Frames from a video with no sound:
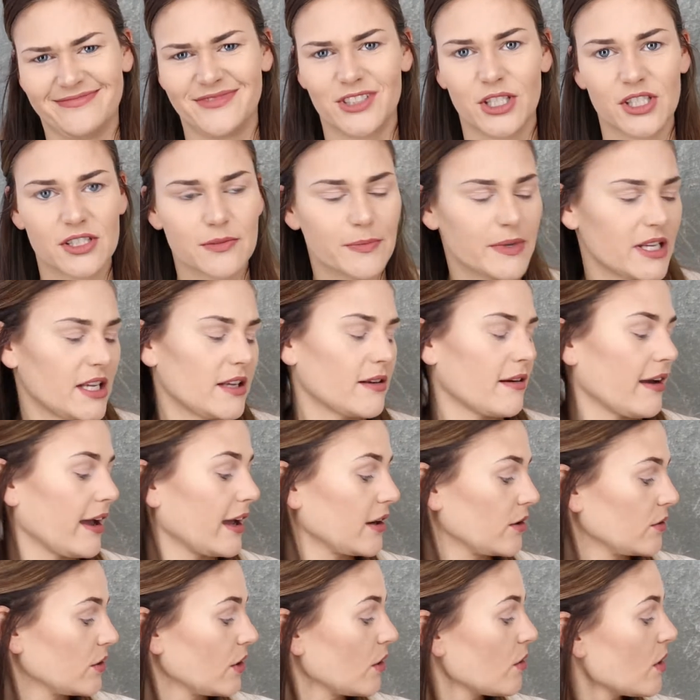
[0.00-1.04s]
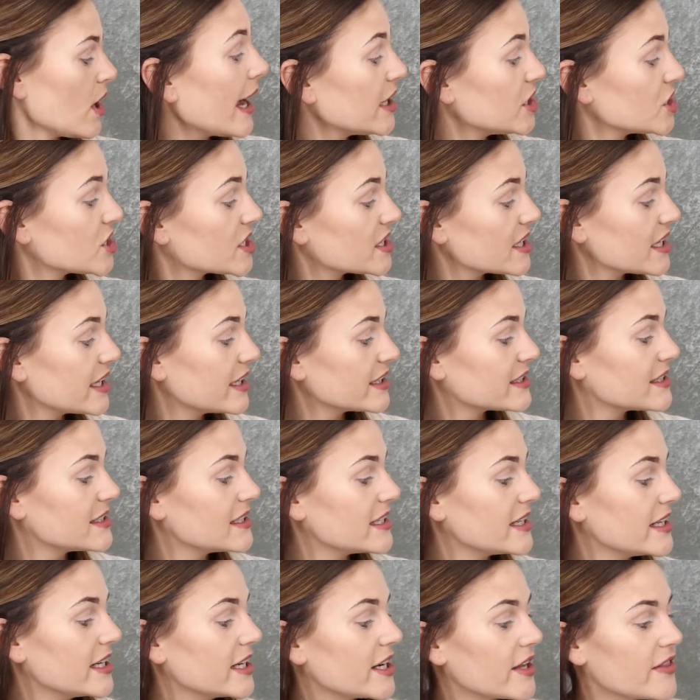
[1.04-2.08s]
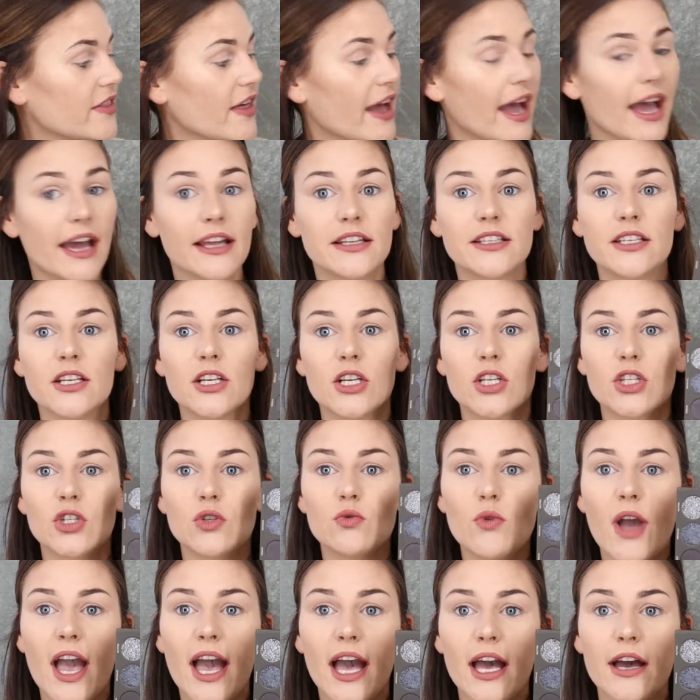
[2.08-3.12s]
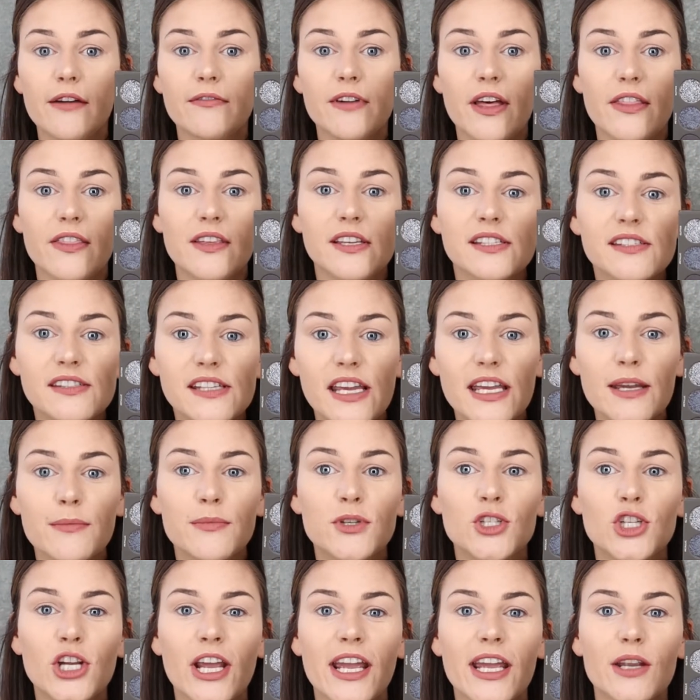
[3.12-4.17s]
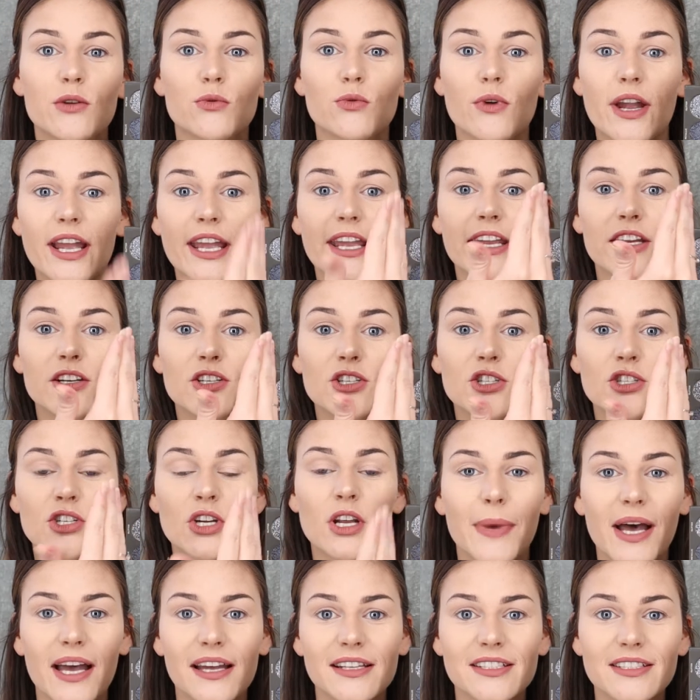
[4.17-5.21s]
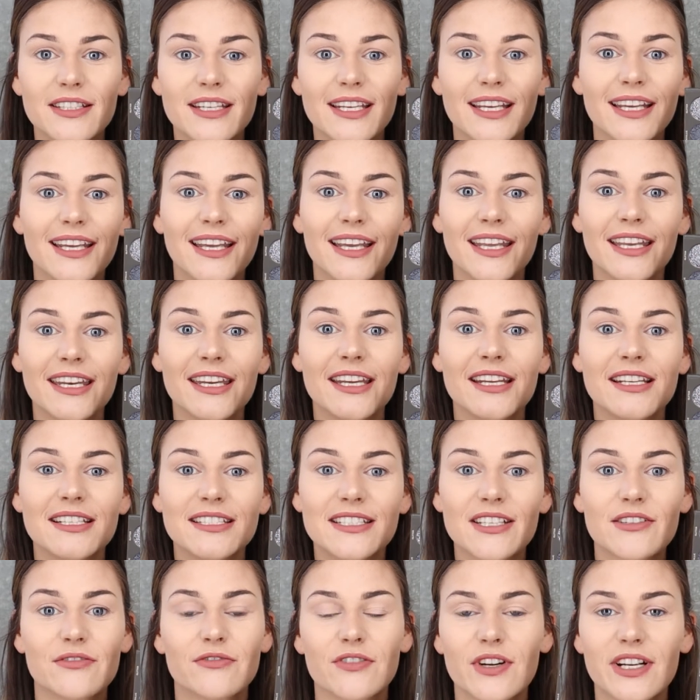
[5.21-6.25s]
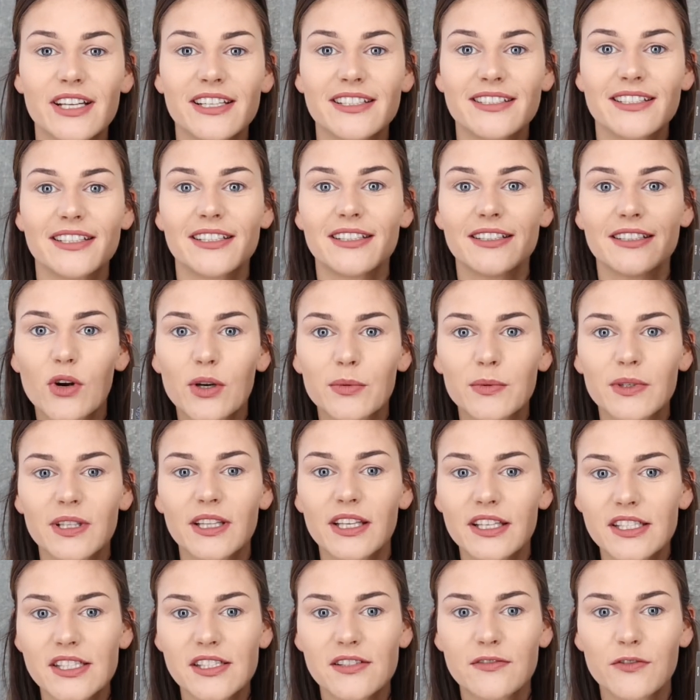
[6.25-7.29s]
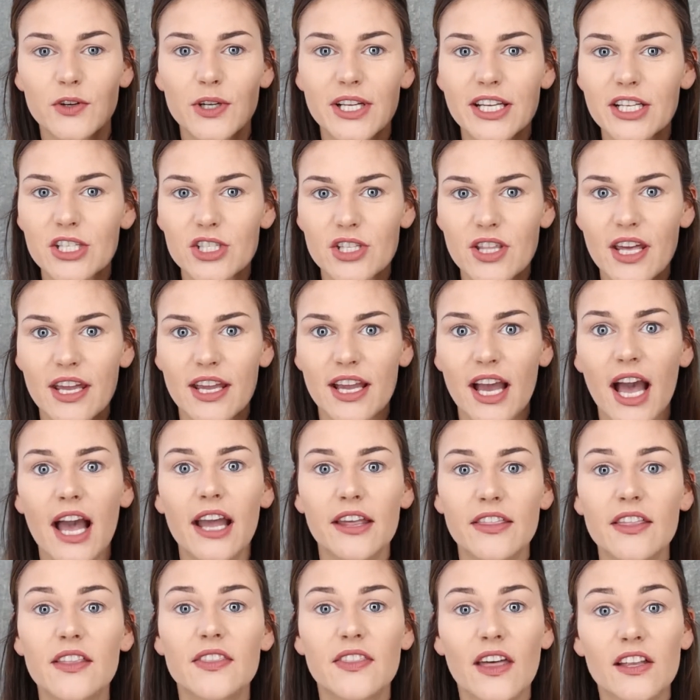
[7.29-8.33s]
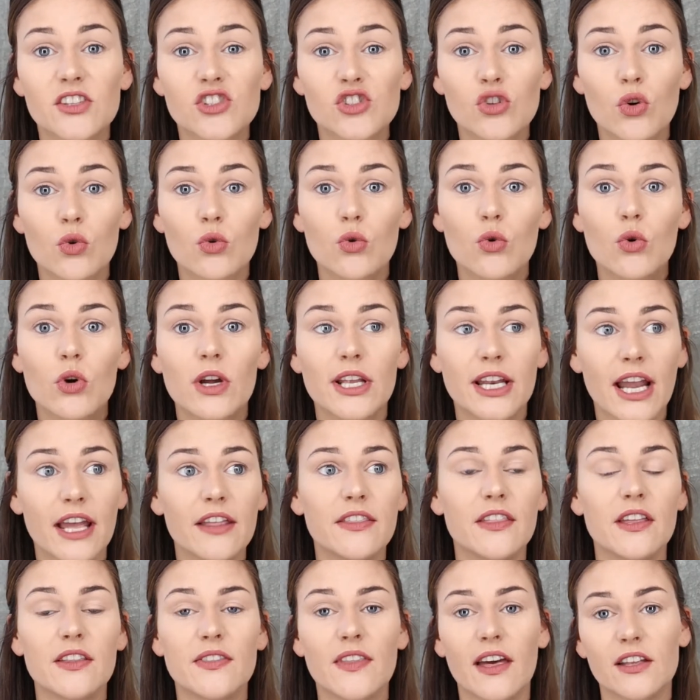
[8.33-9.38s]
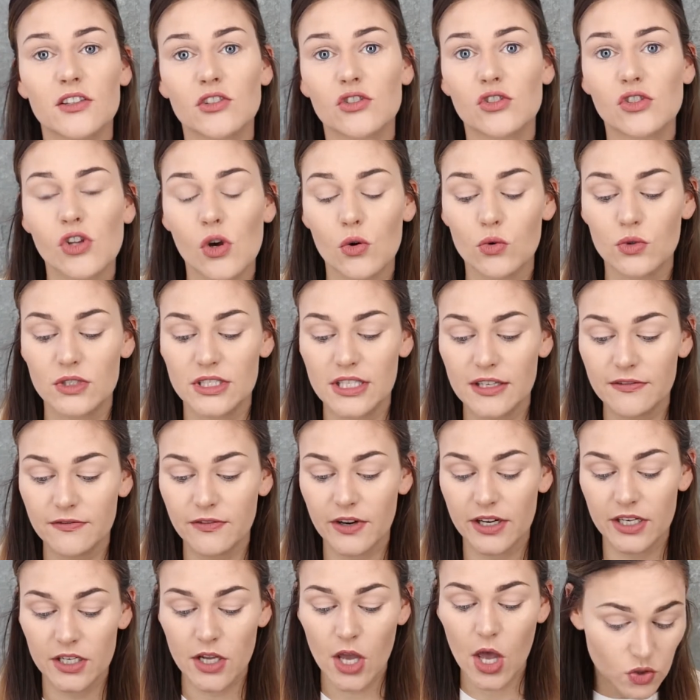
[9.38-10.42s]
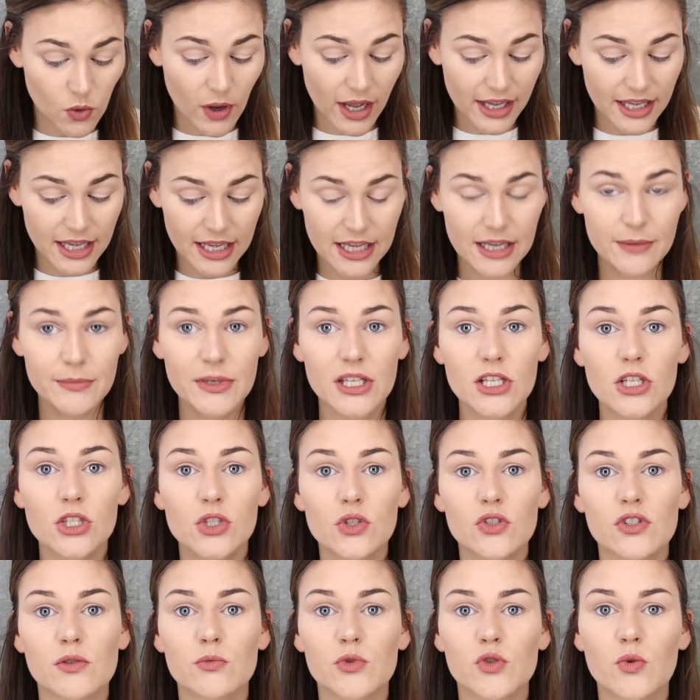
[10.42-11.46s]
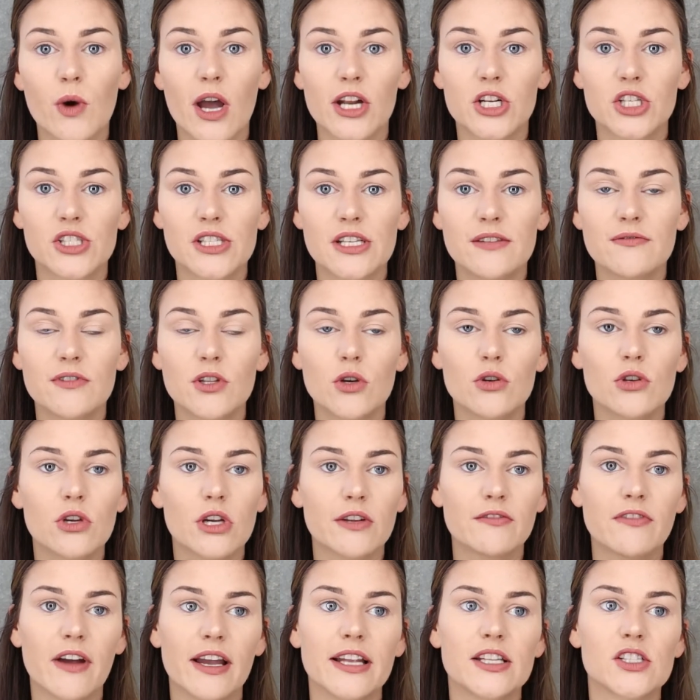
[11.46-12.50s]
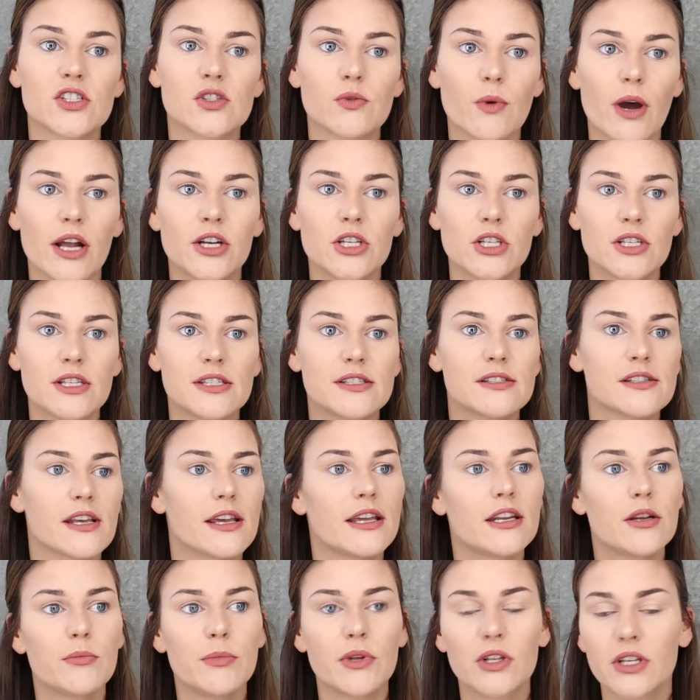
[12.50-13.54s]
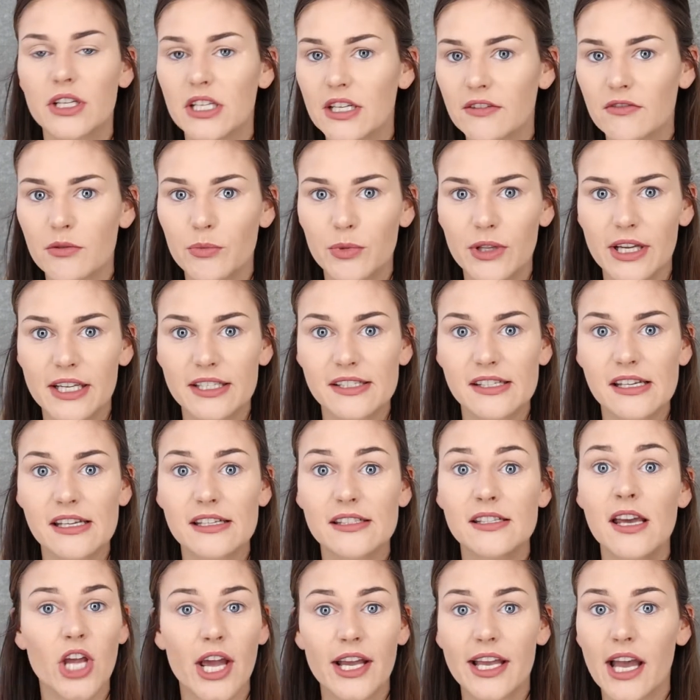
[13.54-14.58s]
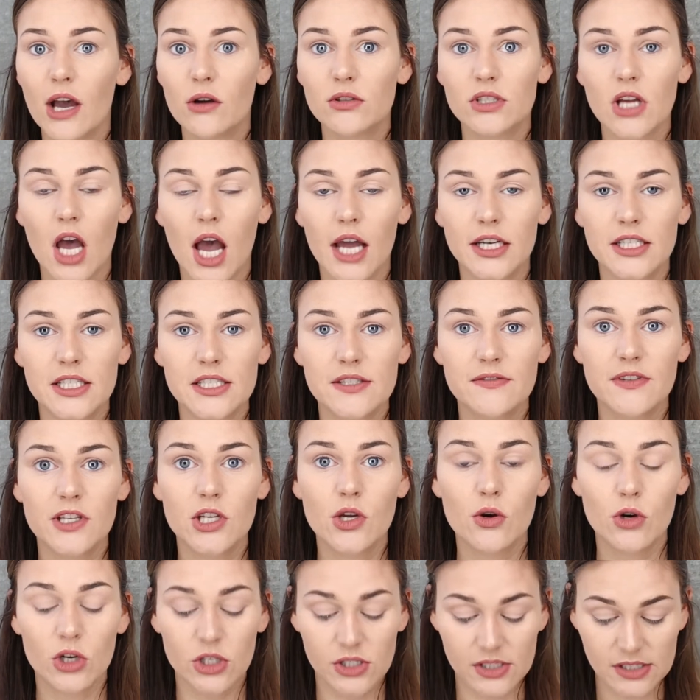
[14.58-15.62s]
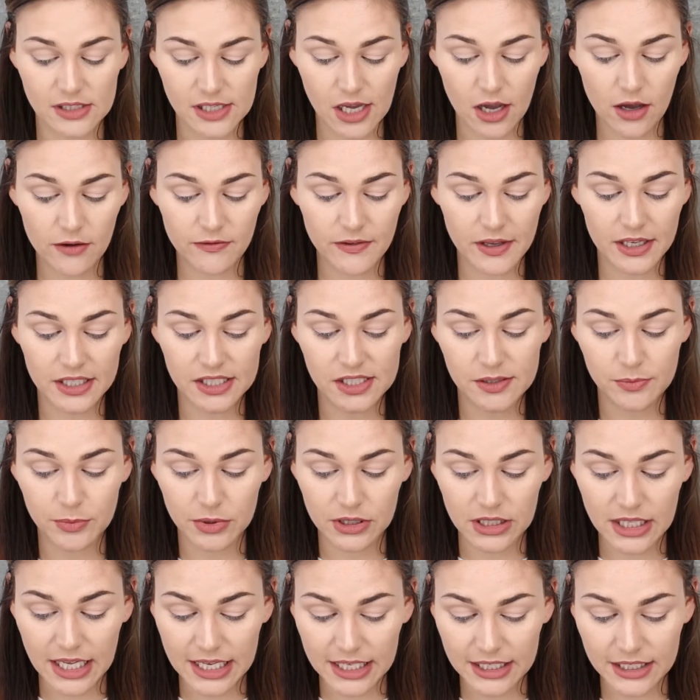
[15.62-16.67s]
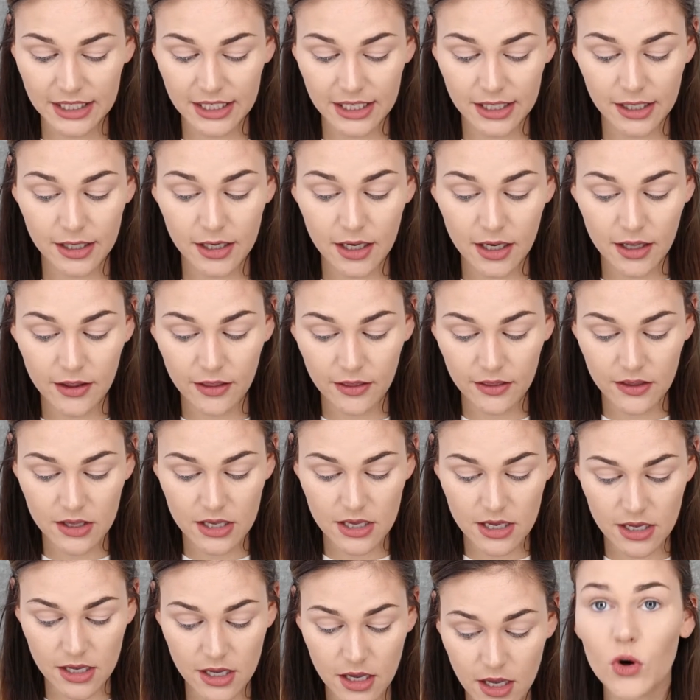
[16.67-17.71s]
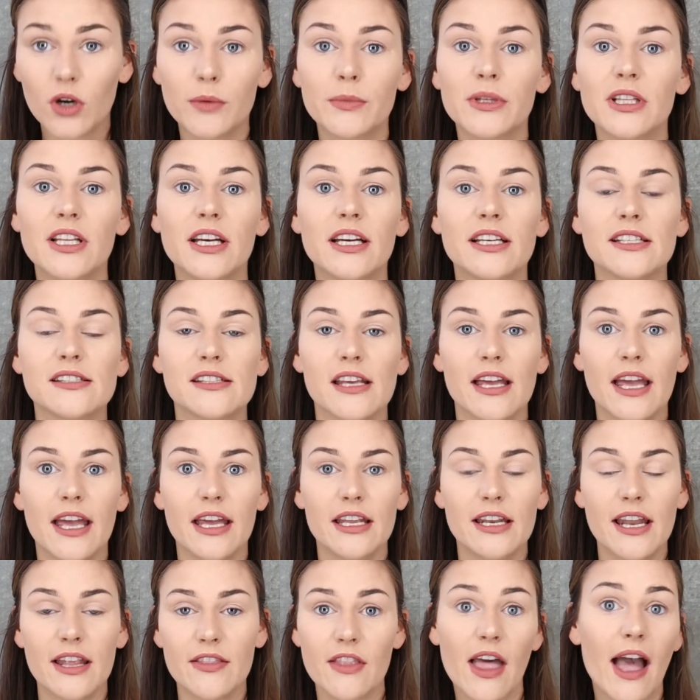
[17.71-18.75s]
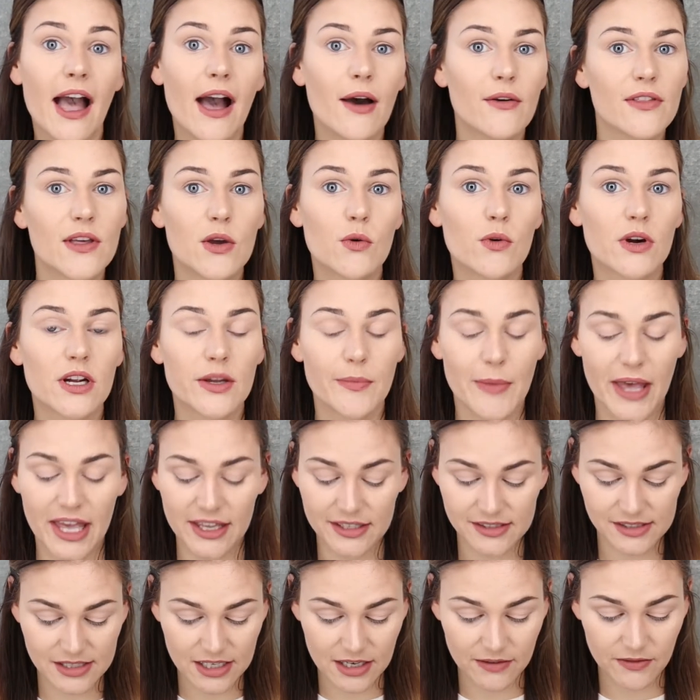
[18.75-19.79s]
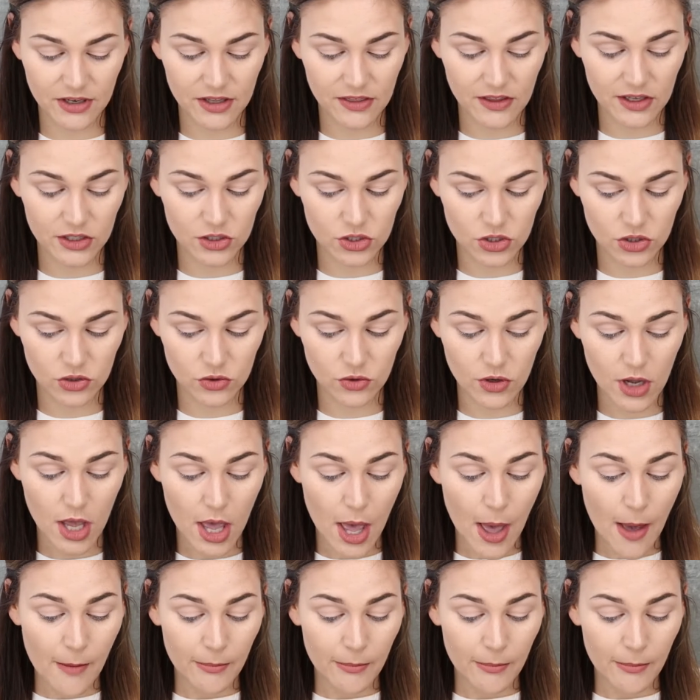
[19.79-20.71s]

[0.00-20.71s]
Just me? I don't know. I just think it's neat that you have the same shade range, but in different formulas for each thing. I think that's so cool, and I think that's so different. So I am gonna do some swatches, even though you can find swatches in a million different places. Check out Tati's video herself explaining the formulas and how they work best and everything too.